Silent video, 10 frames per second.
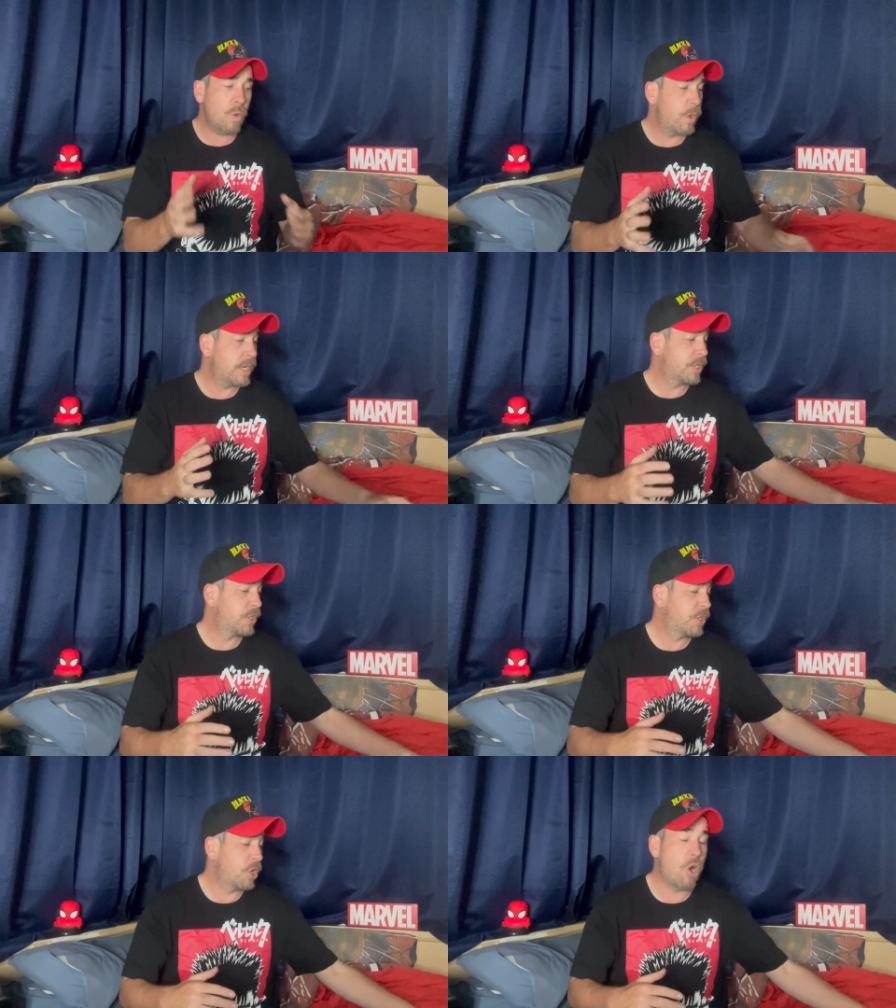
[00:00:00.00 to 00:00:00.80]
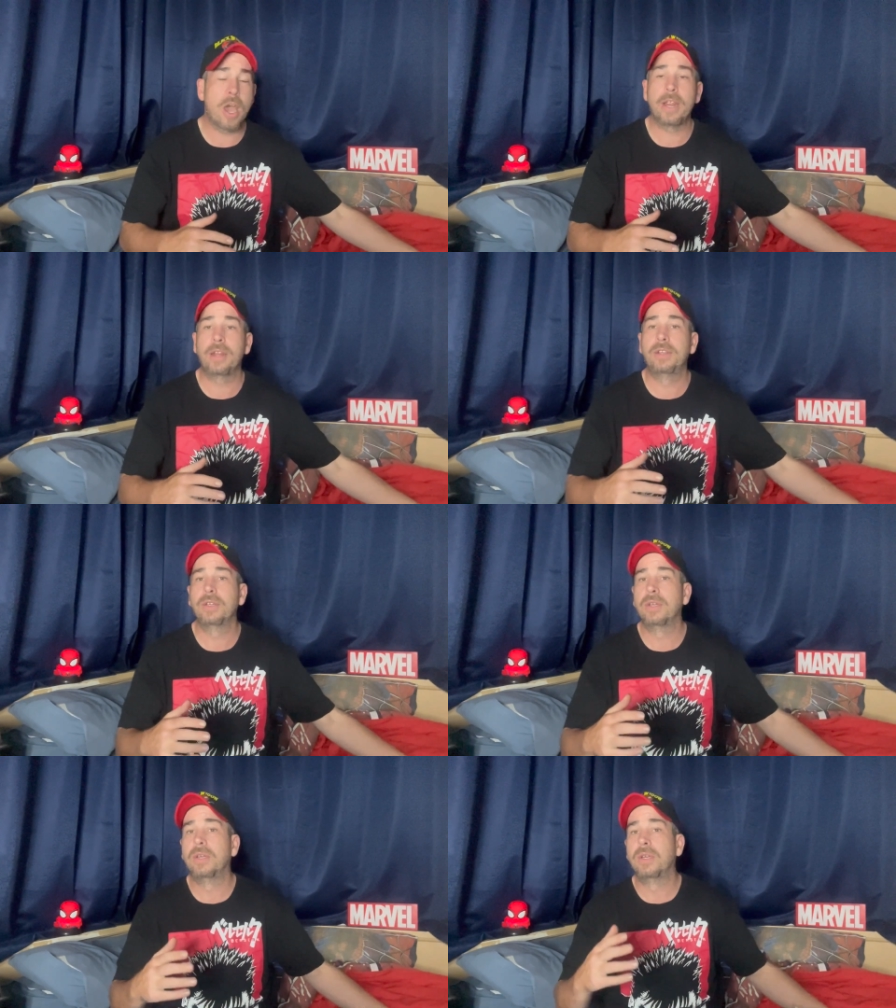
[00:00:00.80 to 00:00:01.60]
We decided
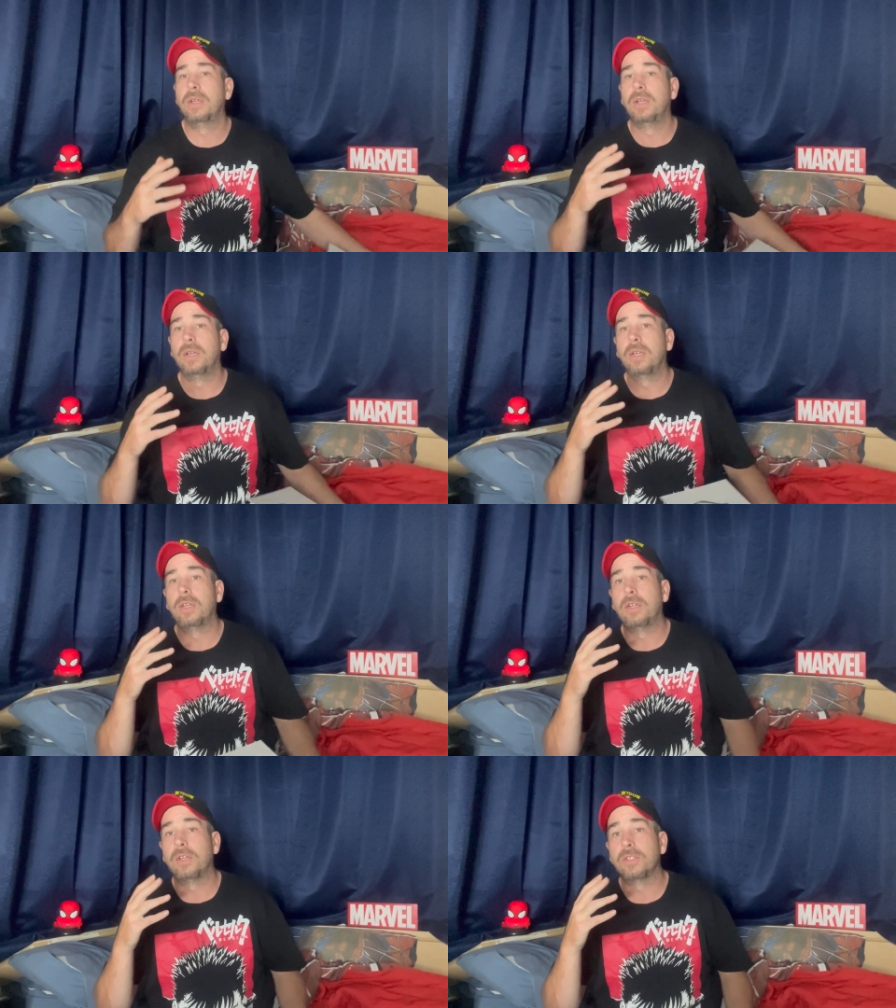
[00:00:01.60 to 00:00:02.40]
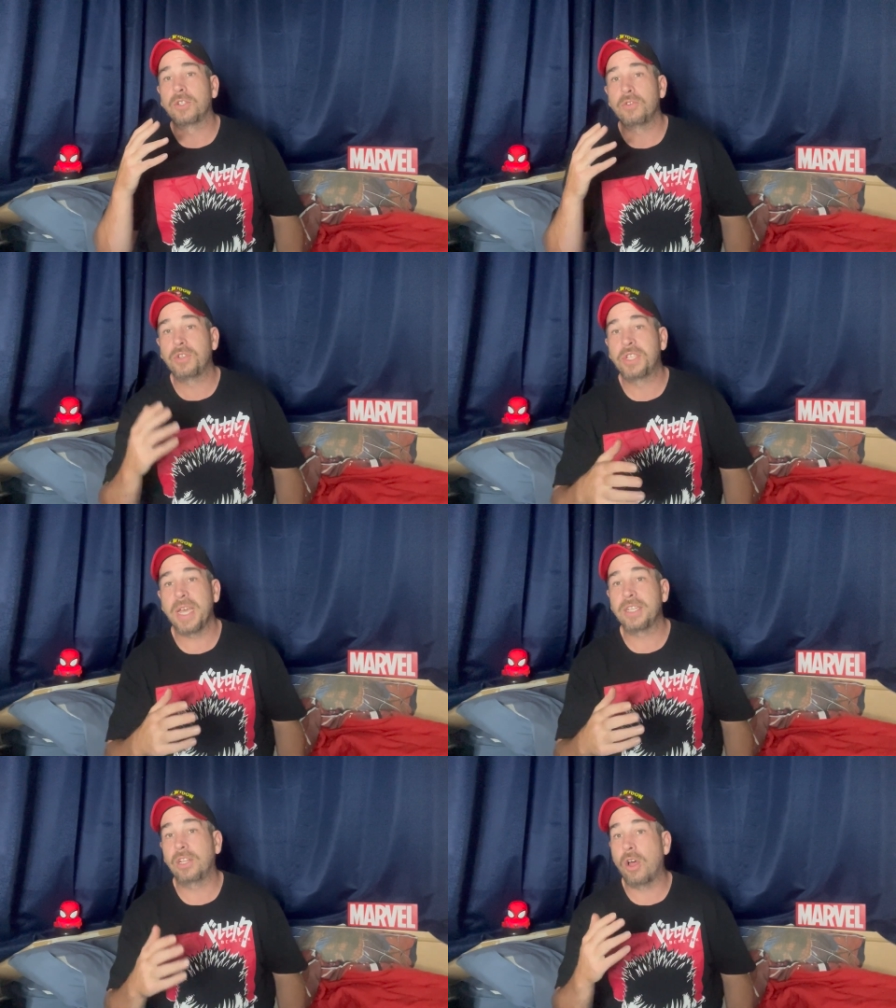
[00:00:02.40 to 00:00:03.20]
to
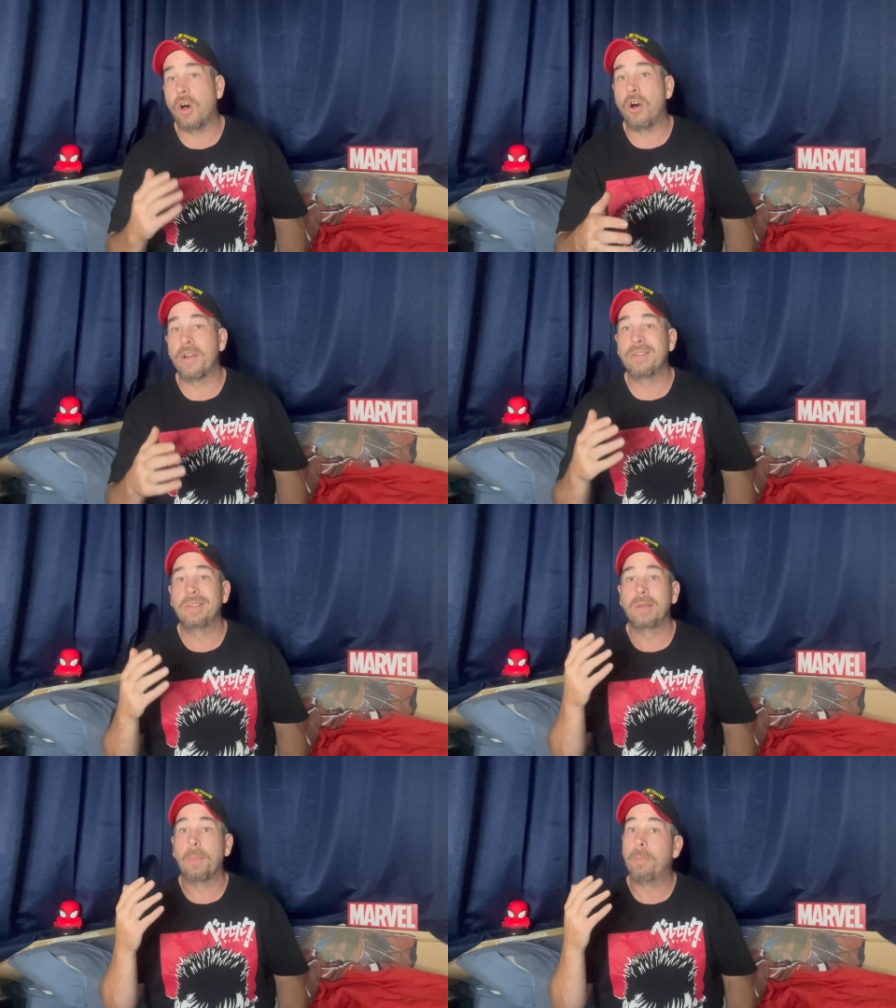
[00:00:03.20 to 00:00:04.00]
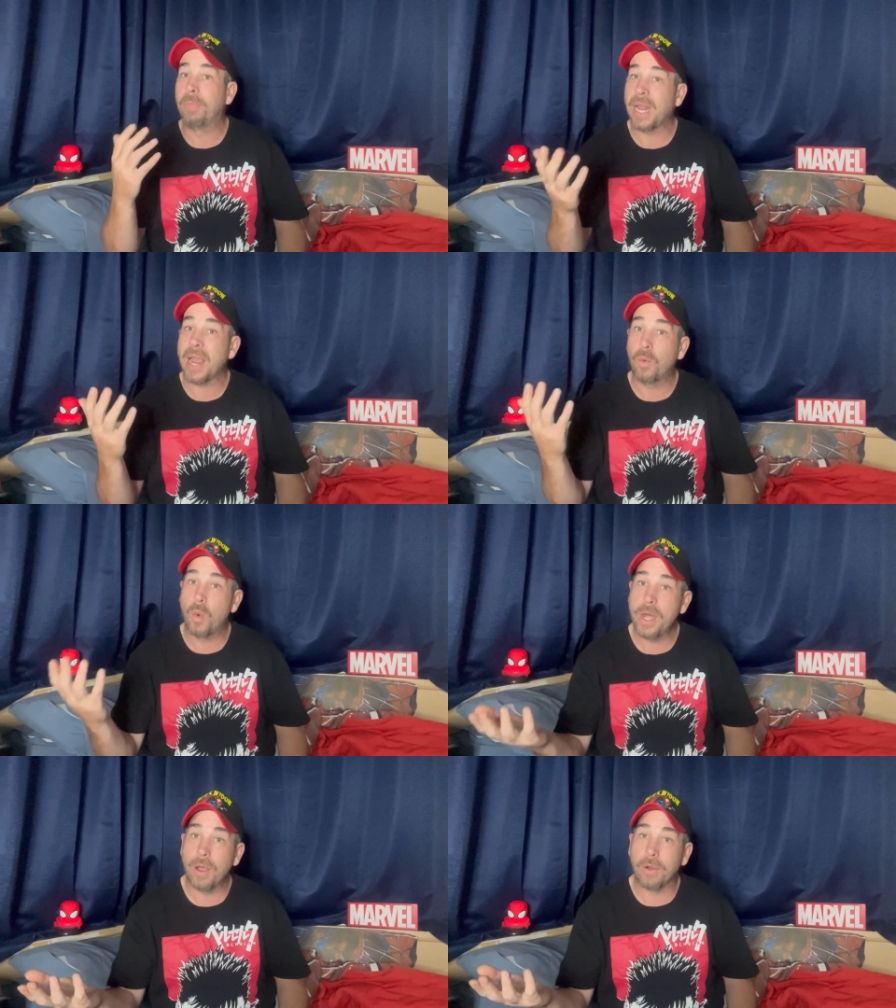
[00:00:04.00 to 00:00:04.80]
settle on Black
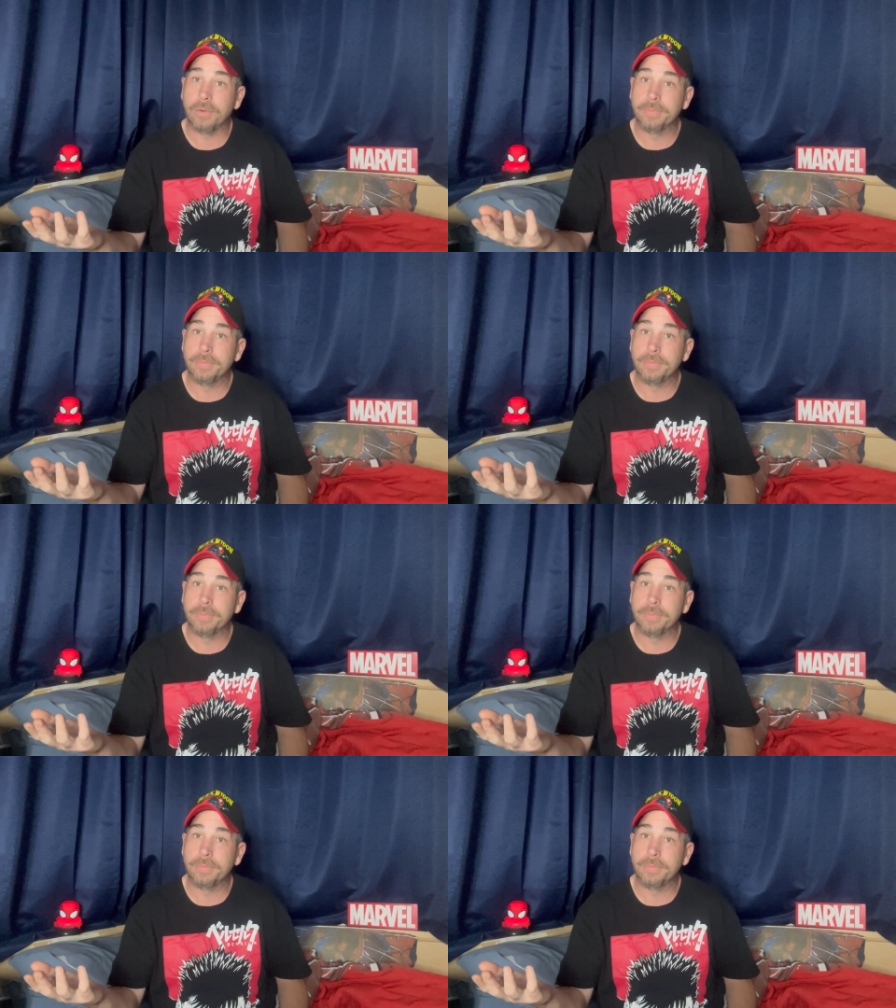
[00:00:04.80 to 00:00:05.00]
Widow.